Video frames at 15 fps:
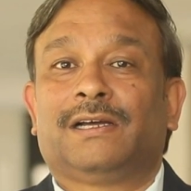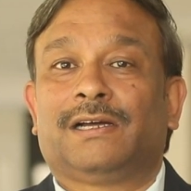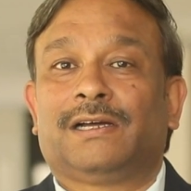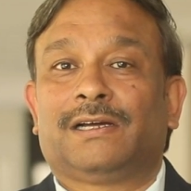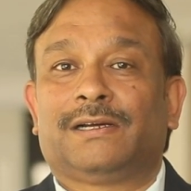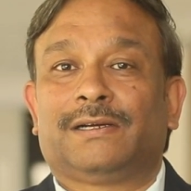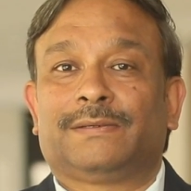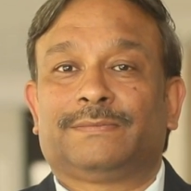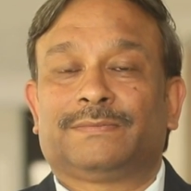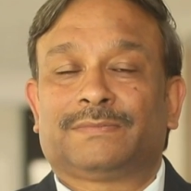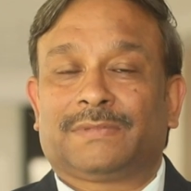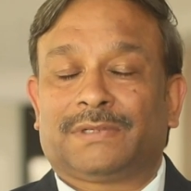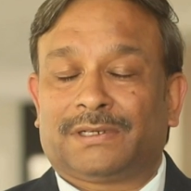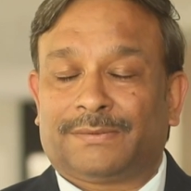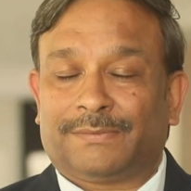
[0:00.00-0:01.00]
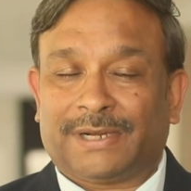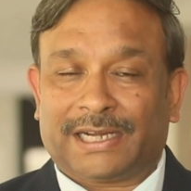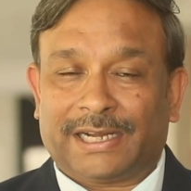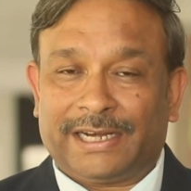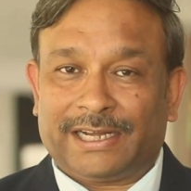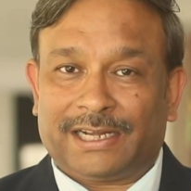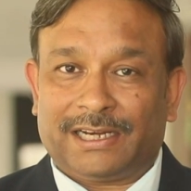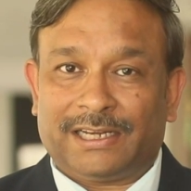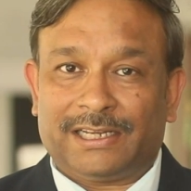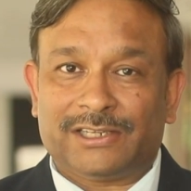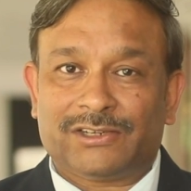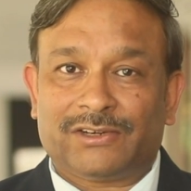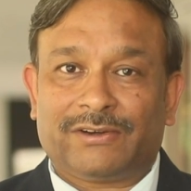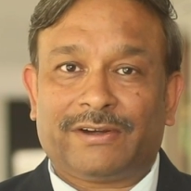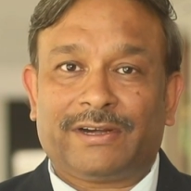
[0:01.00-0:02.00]
um, mechanical
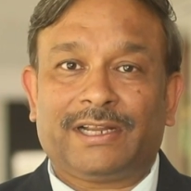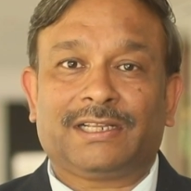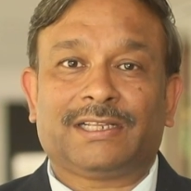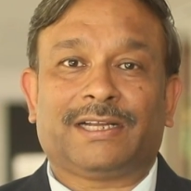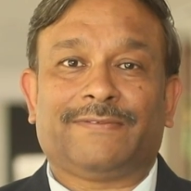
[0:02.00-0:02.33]
engineering,